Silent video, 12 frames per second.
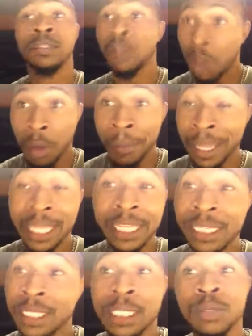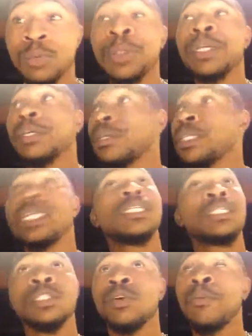no man, this is real.
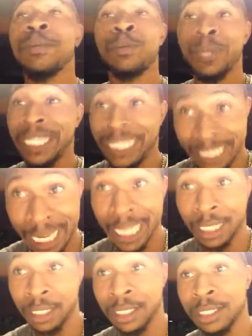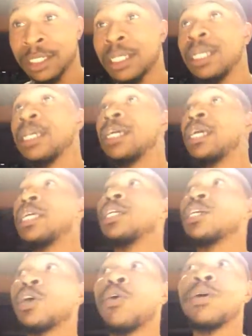This is gonna be ridiculous. And
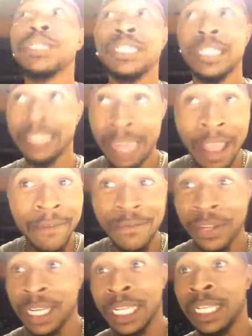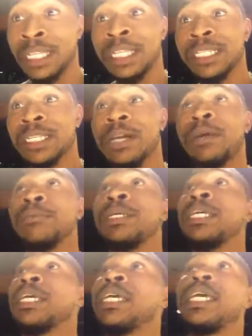of course, the Nephilim is
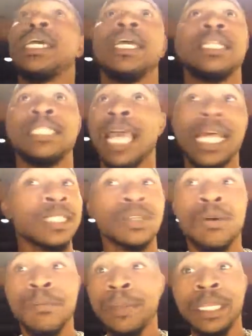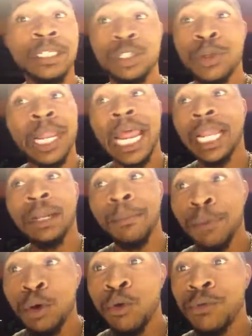coming. That's gonna be straight out
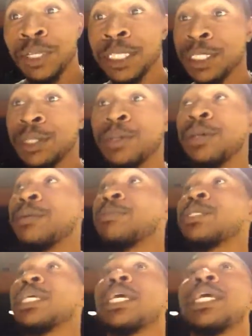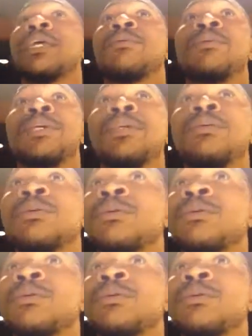of the movies. Where you're